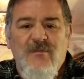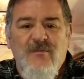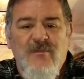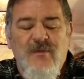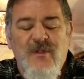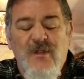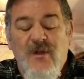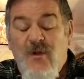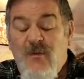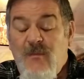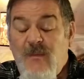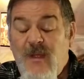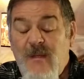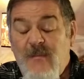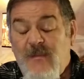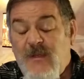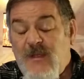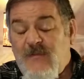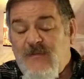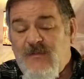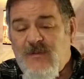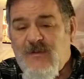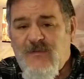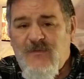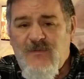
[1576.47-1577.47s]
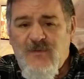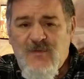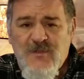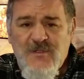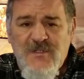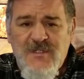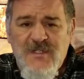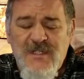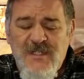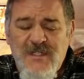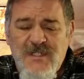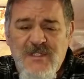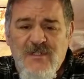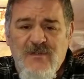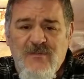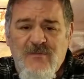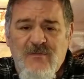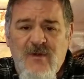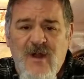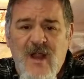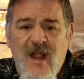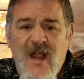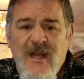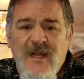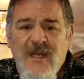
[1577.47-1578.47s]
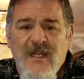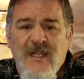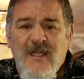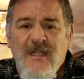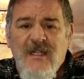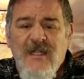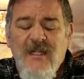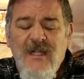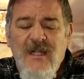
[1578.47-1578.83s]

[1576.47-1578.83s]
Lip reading: maybe even a full season of riding,